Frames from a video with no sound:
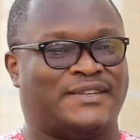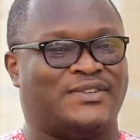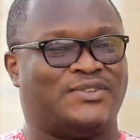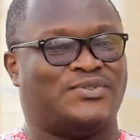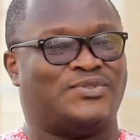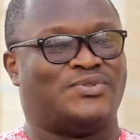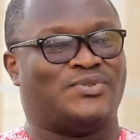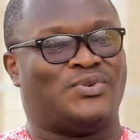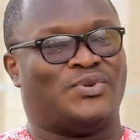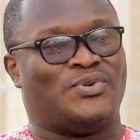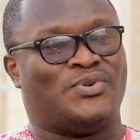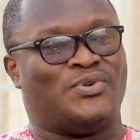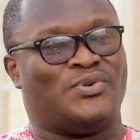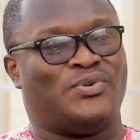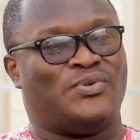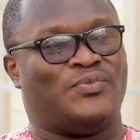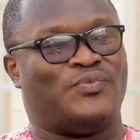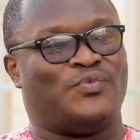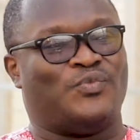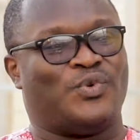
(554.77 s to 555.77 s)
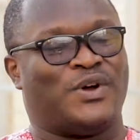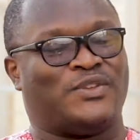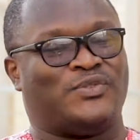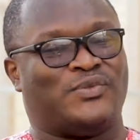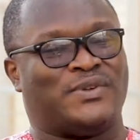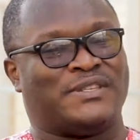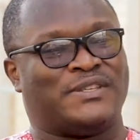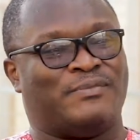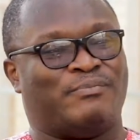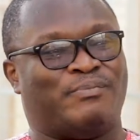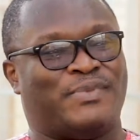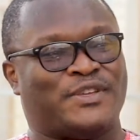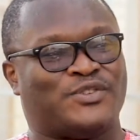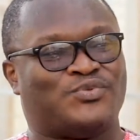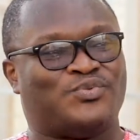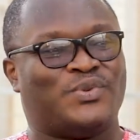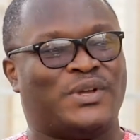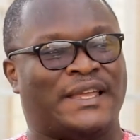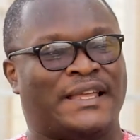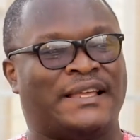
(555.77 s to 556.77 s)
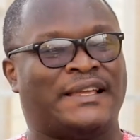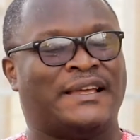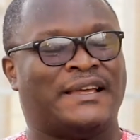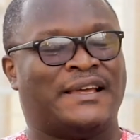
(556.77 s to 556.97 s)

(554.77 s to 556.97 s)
So what was the best way?